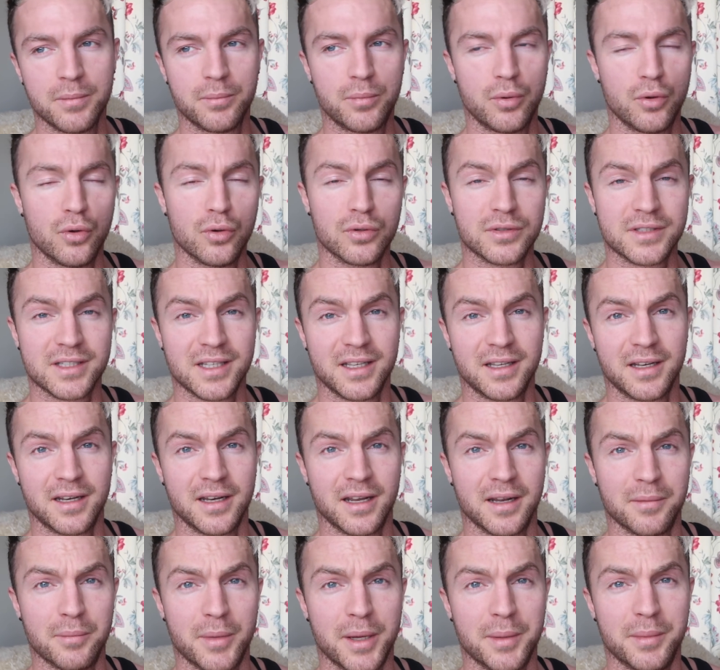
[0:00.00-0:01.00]
posing
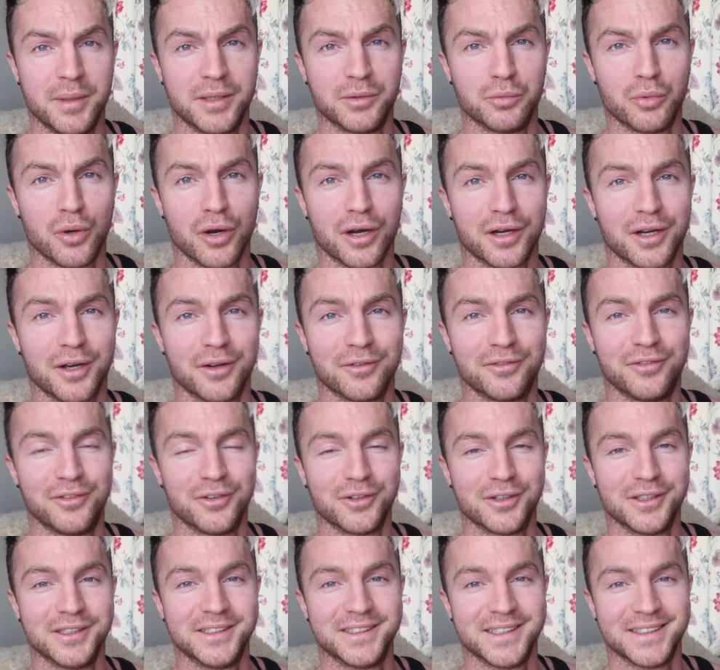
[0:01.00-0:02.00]
and maybe workout
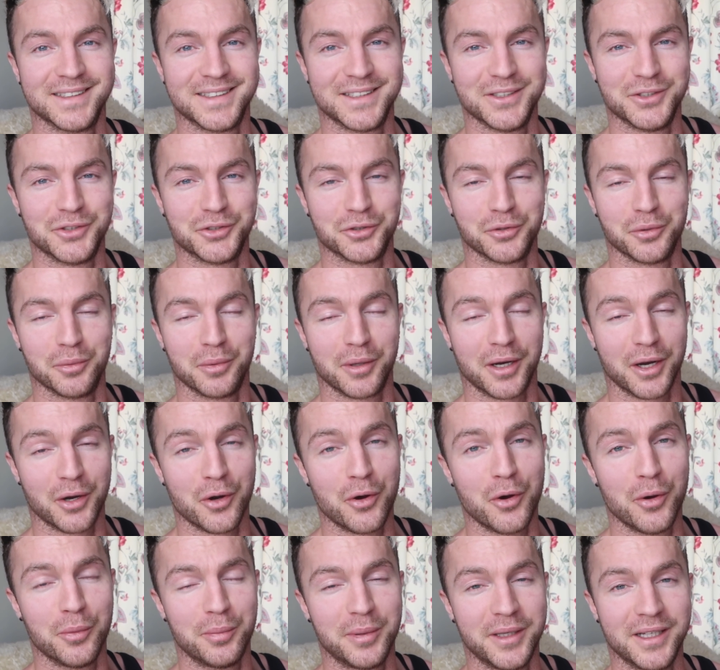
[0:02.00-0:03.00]
footage as usual. But I
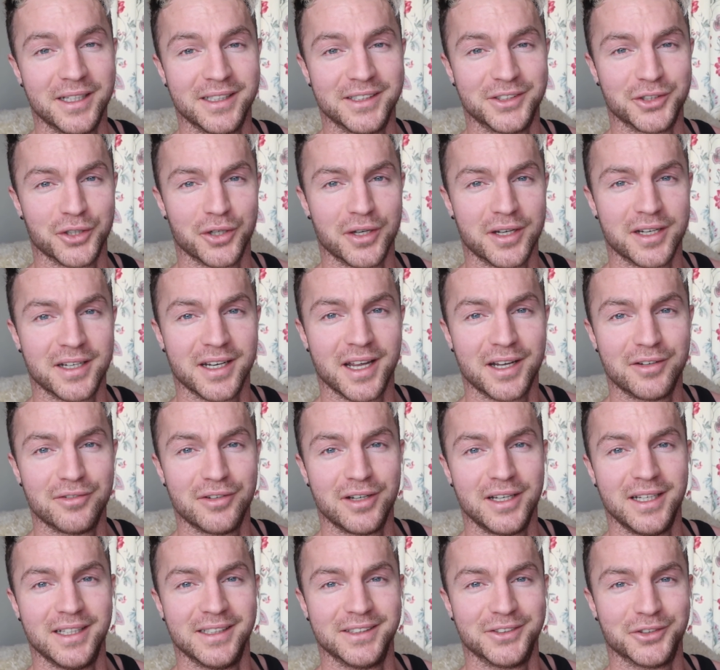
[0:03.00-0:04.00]
hope you enjoyed it. I
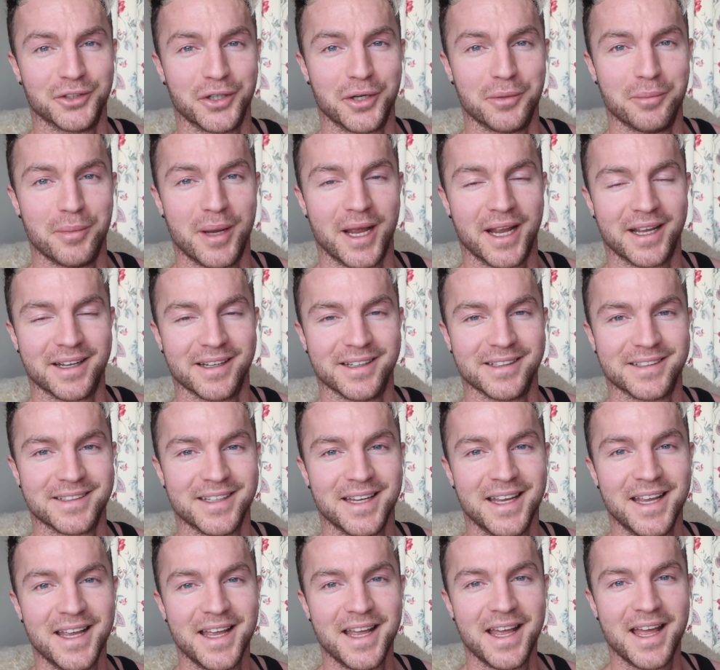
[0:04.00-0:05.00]
really enjoyed making
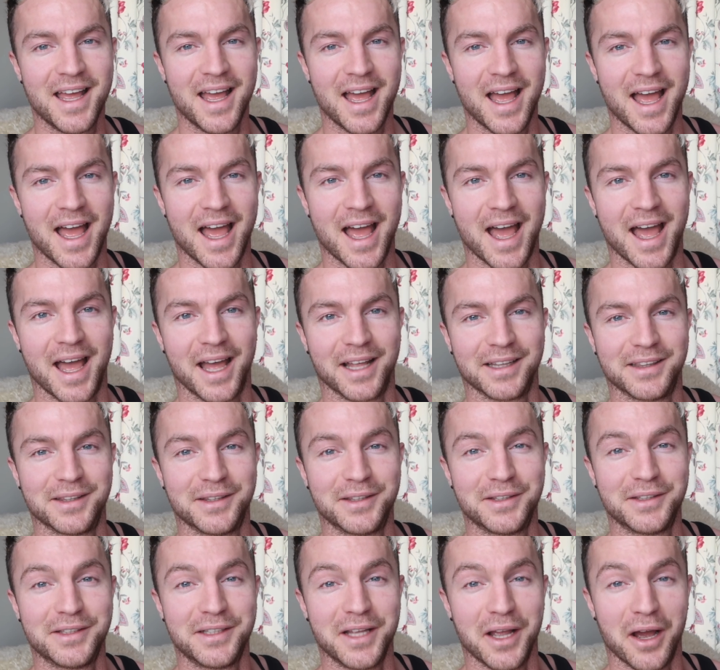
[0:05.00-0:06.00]
it.
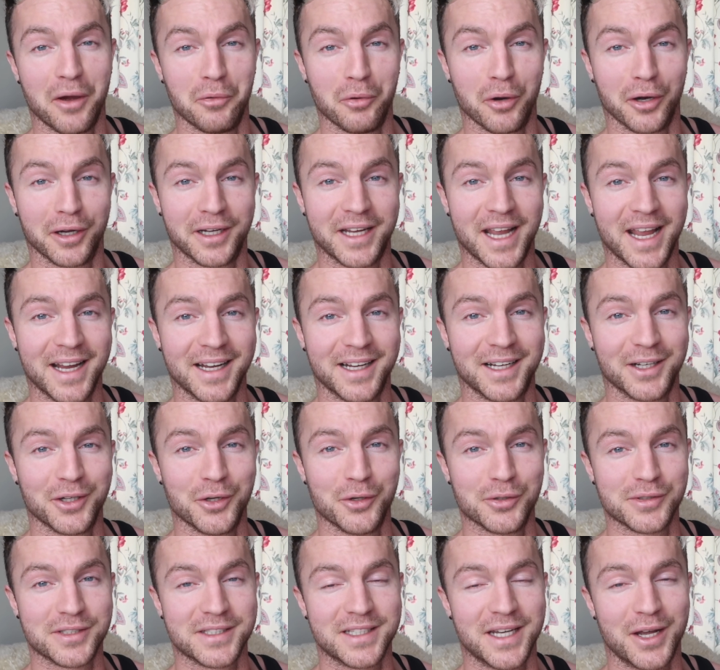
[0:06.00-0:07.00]
We're getting
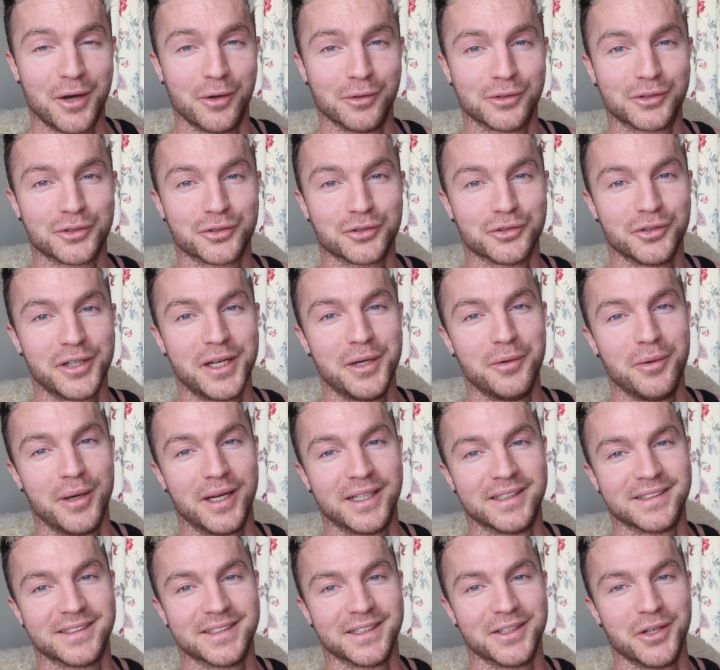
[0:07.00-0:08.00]
close now, 3
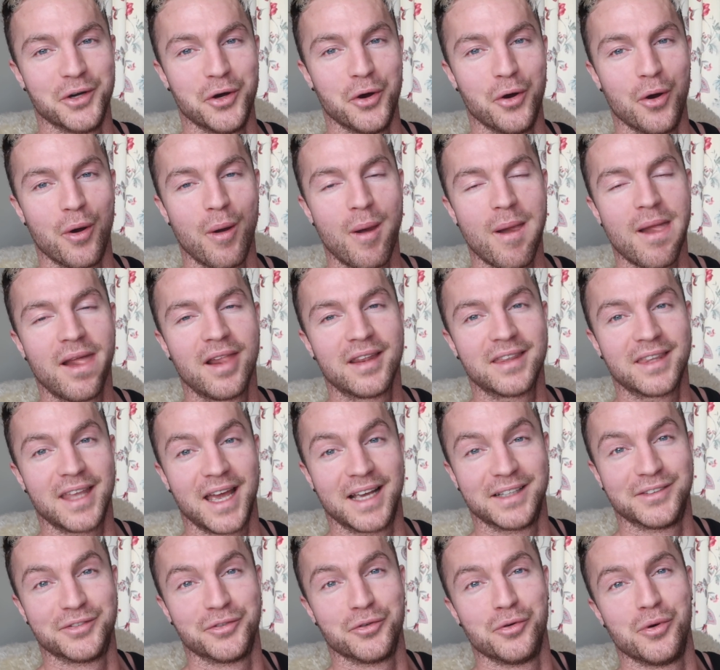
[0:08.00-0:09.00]
weeks to go.
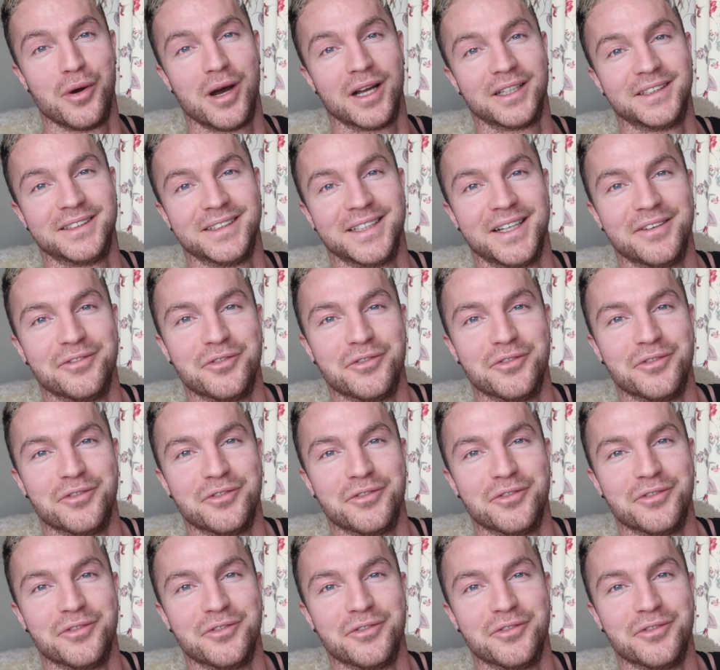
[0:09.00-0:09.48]
Thanks for watching,